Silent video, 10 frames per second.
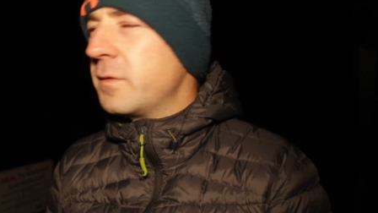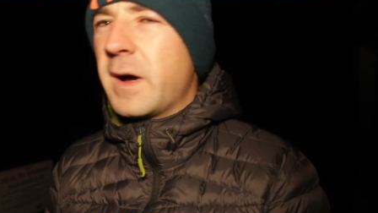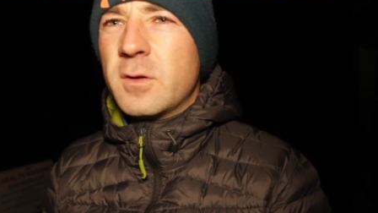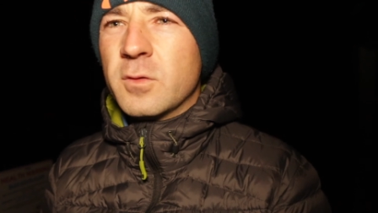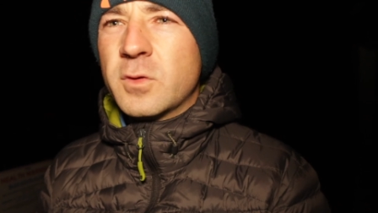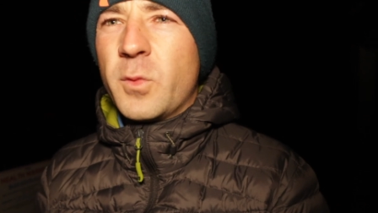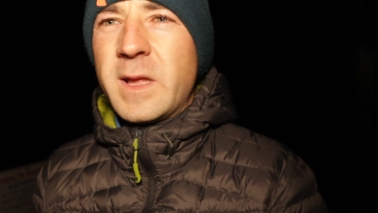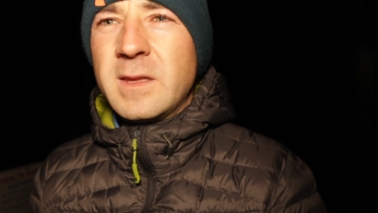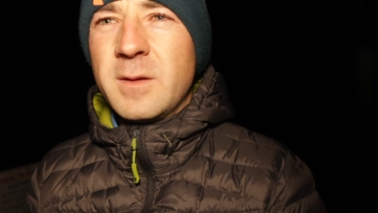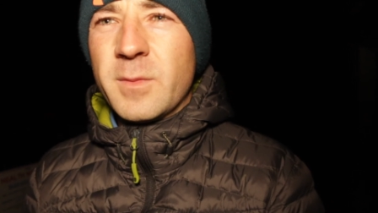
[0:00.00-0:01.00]
fact, no,
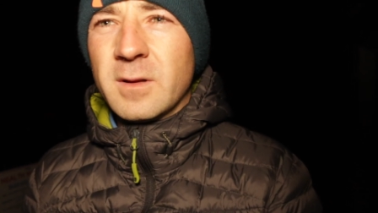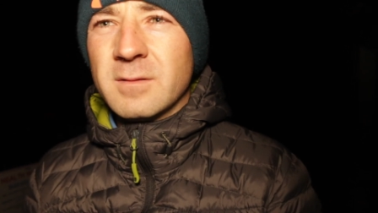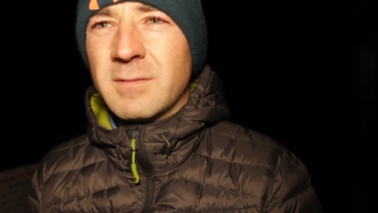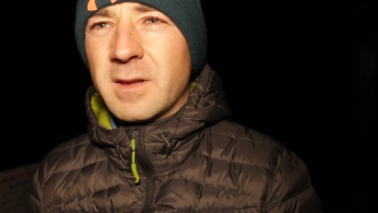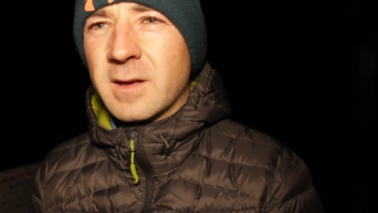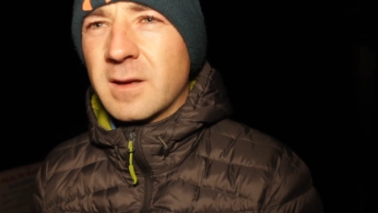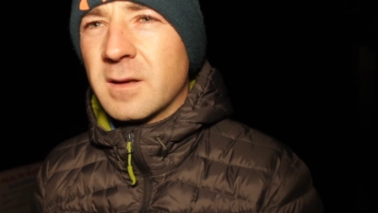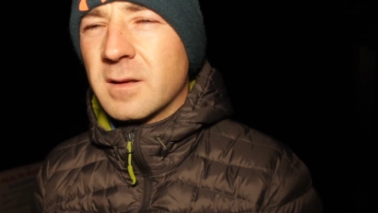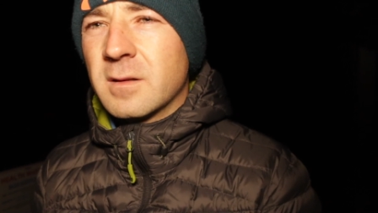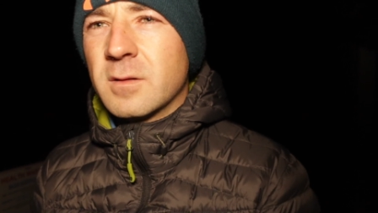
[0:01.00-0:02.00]
20mm, I
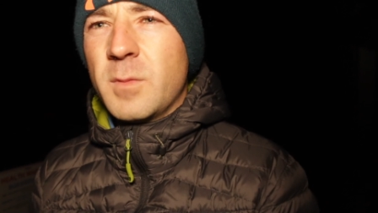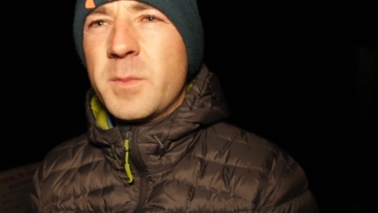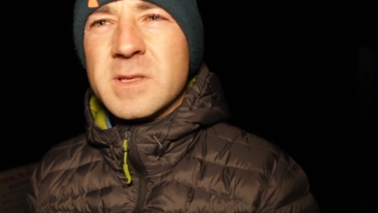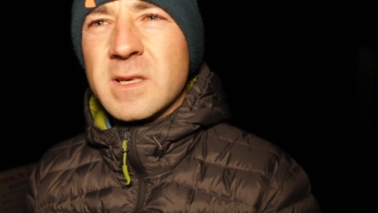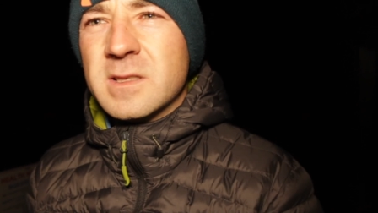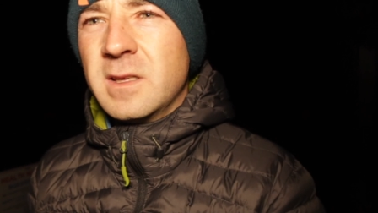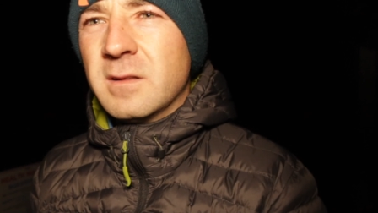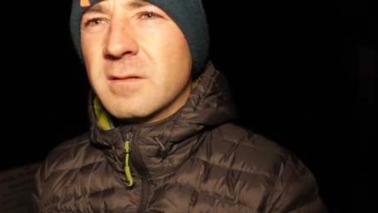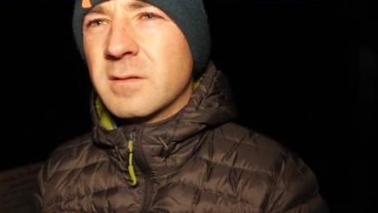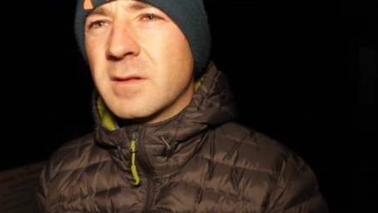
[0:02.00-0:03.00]
think. Maybe
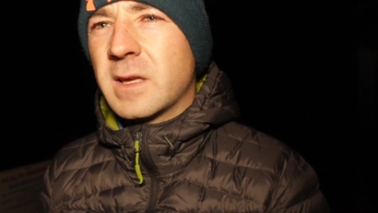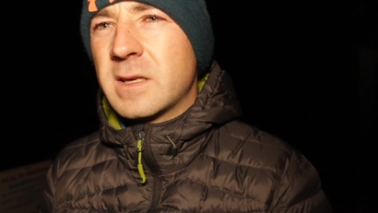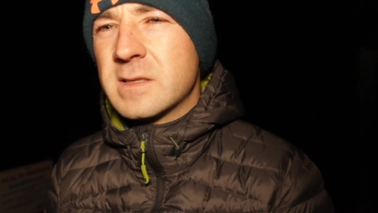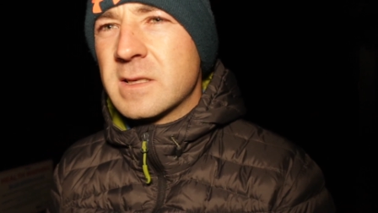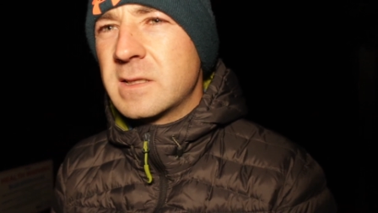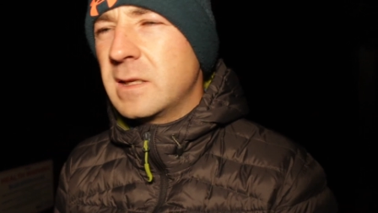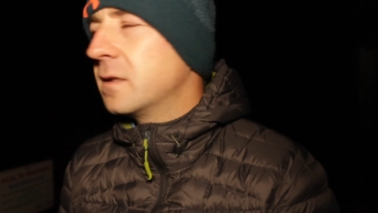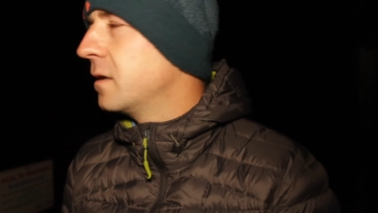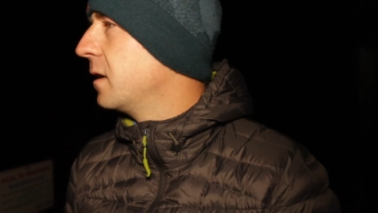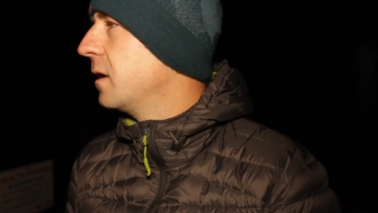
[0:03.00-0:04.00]
16. I think it's 16.
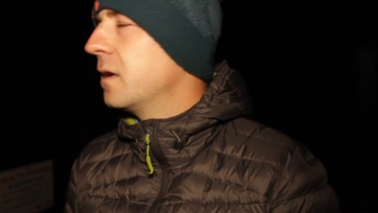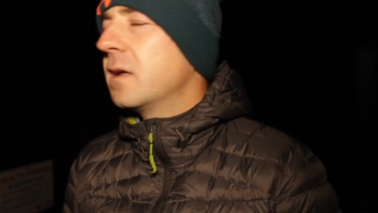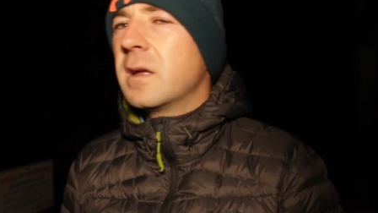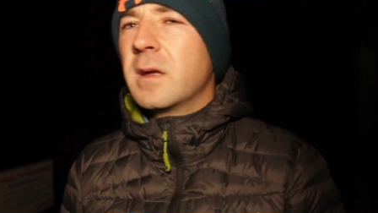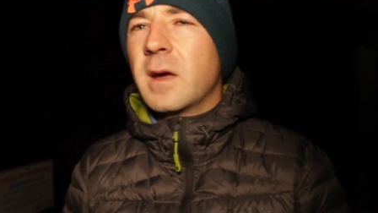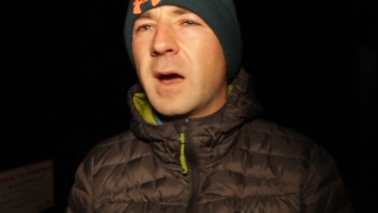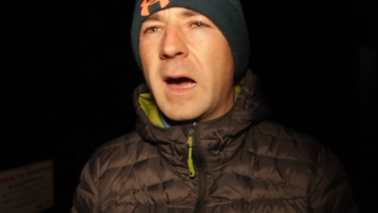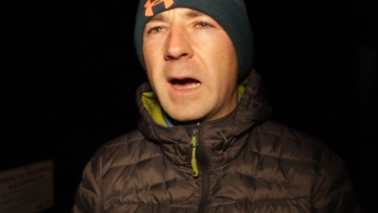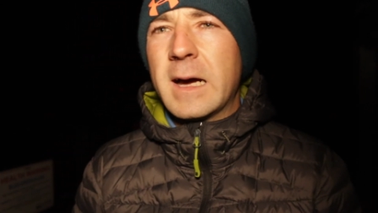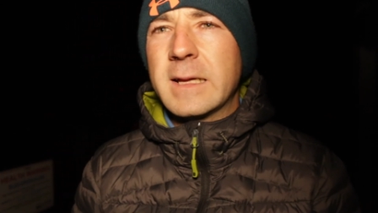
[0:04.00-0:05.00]

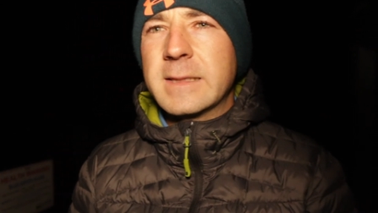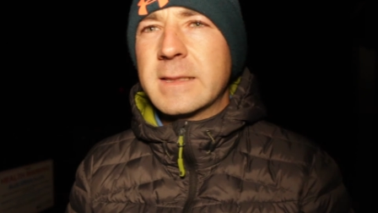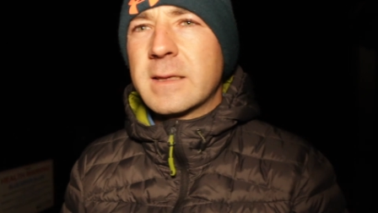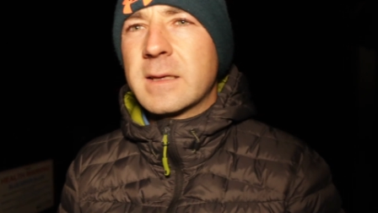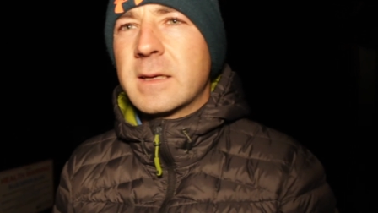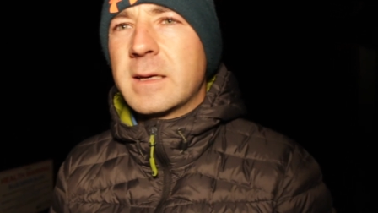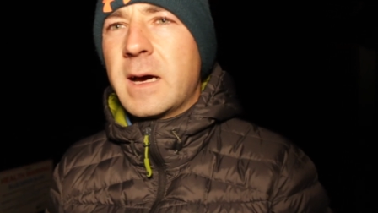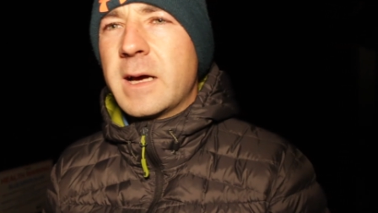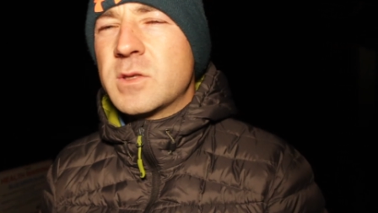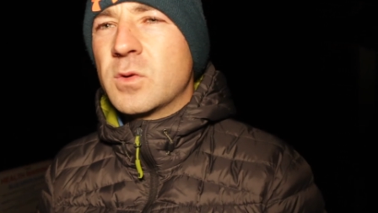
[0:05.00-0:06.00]
And
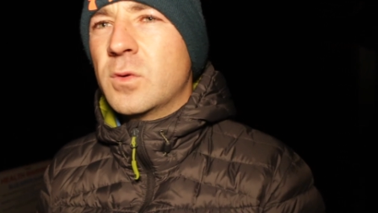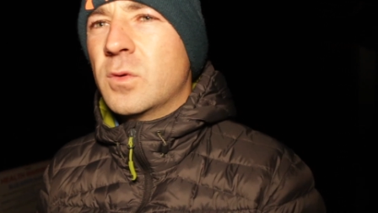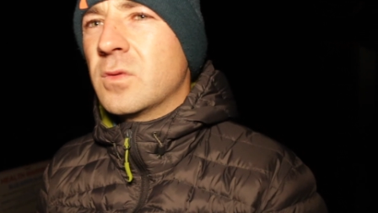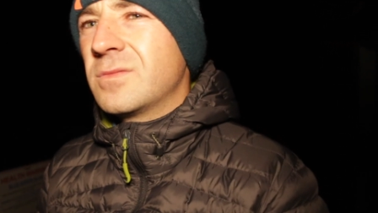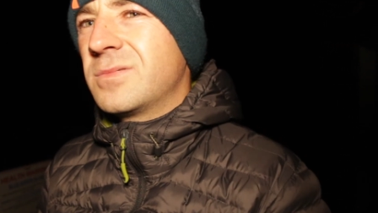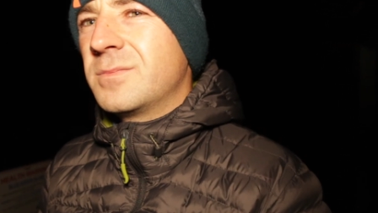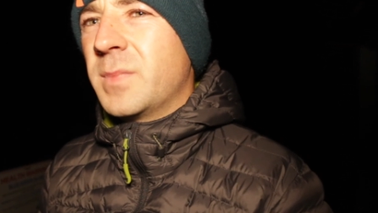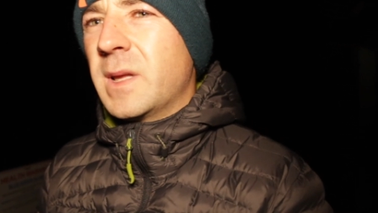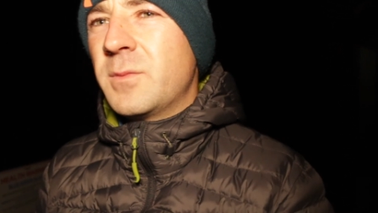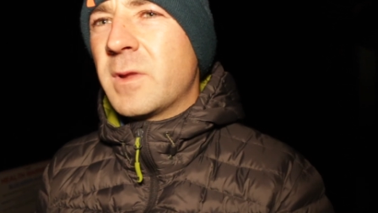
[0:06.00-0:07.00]
ISO,
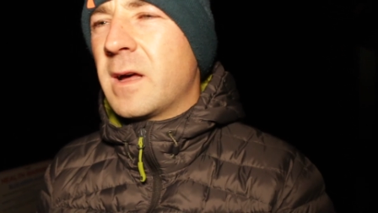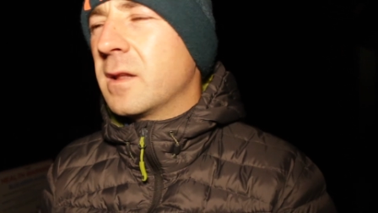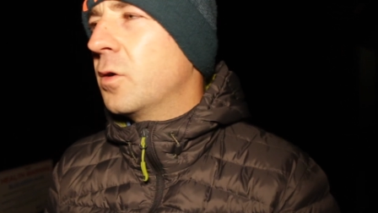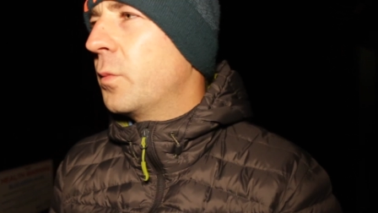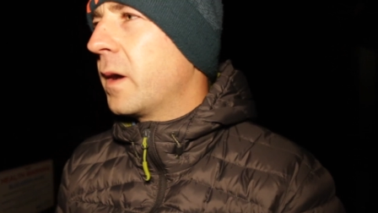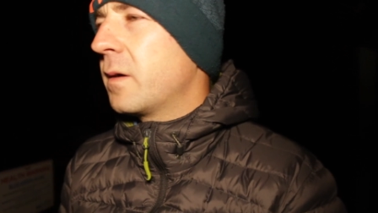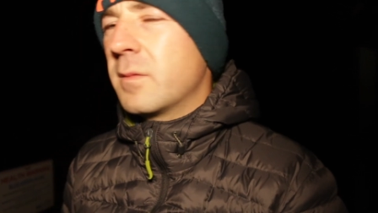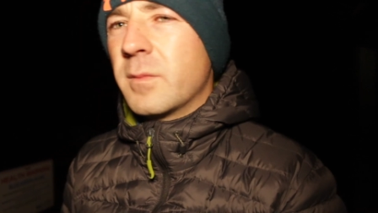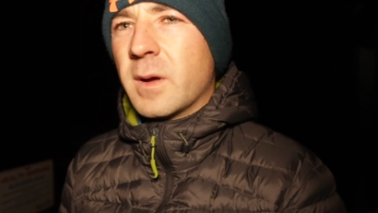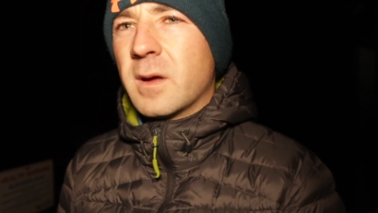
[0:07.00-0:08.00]
playing with that a little bit,
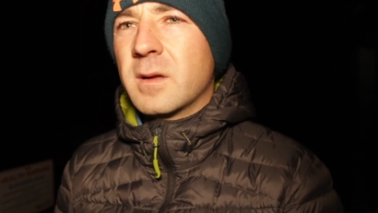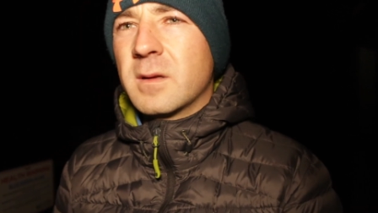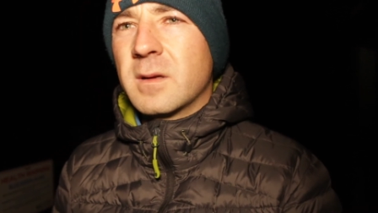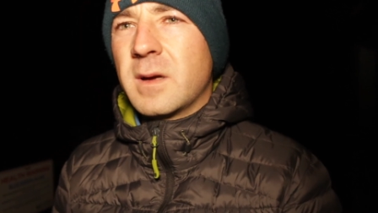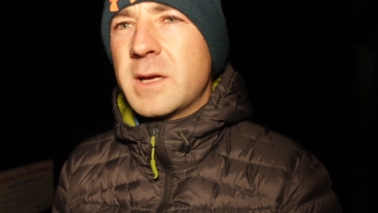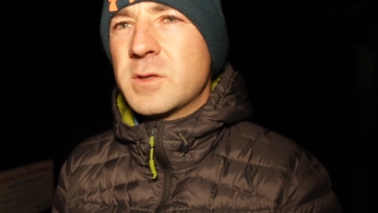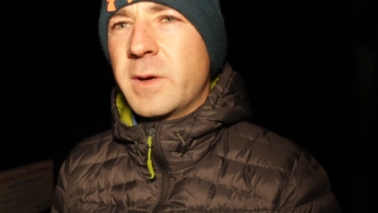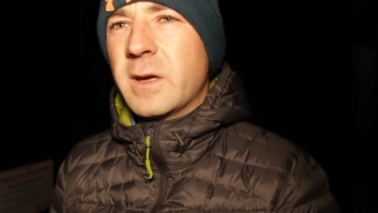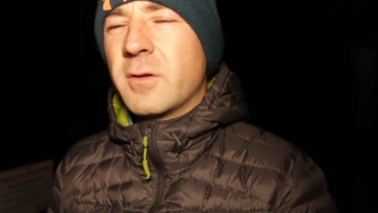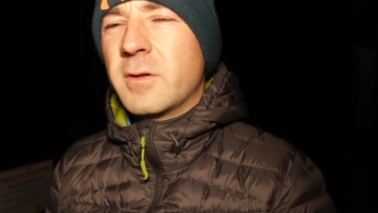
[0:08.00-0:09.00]
but ISO
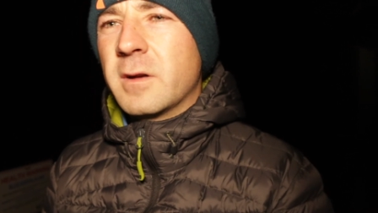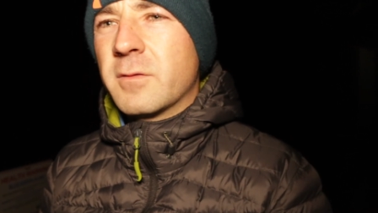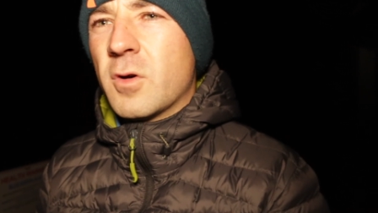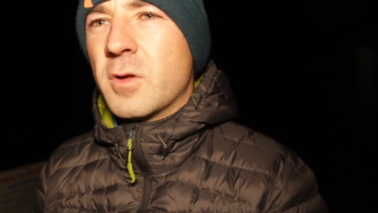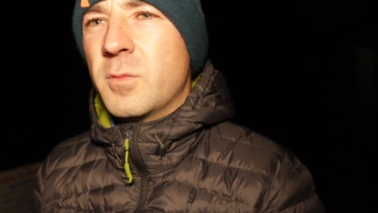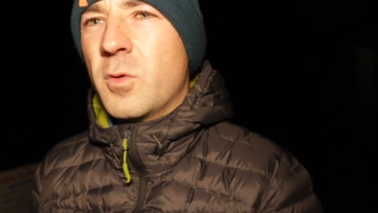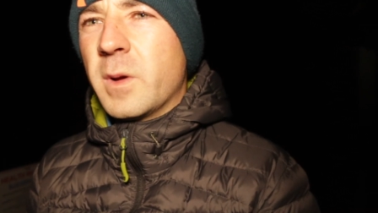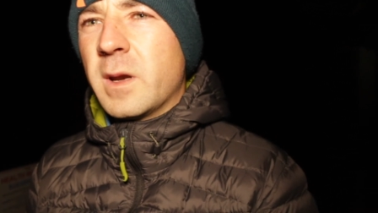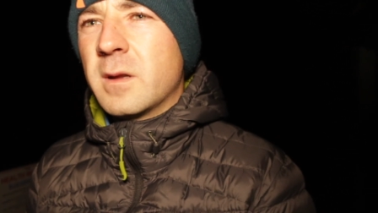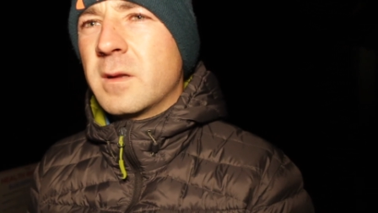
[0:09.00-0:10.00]
800 I've got at the
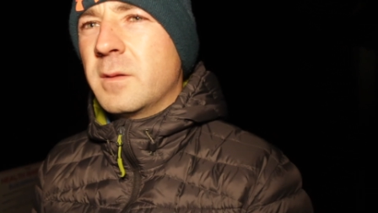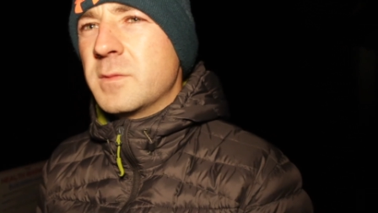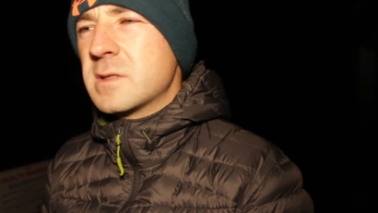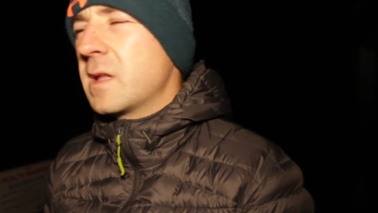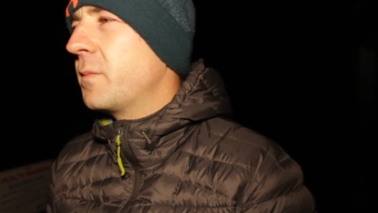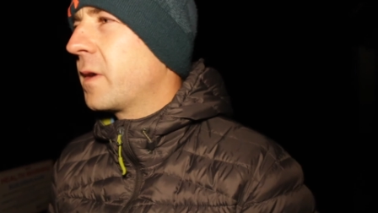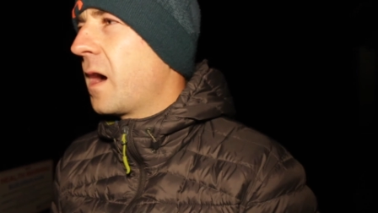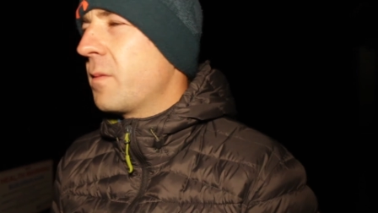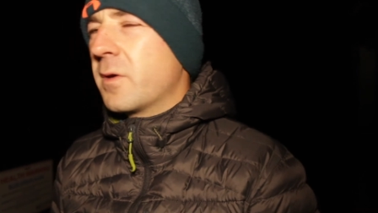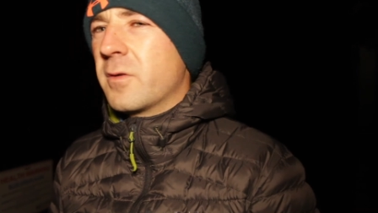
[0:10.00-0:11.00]
moment. I'm just letting my
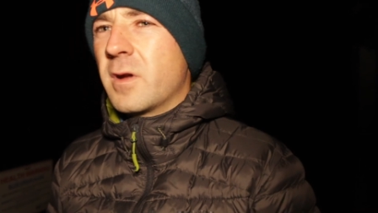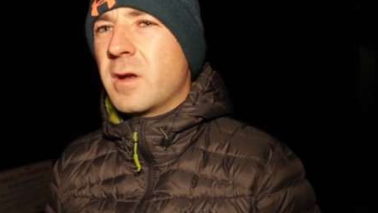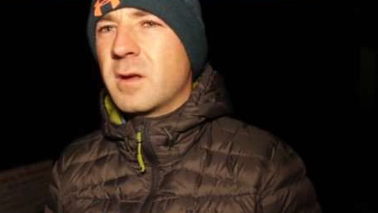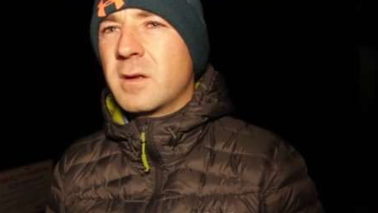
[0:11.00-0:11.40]
camera run.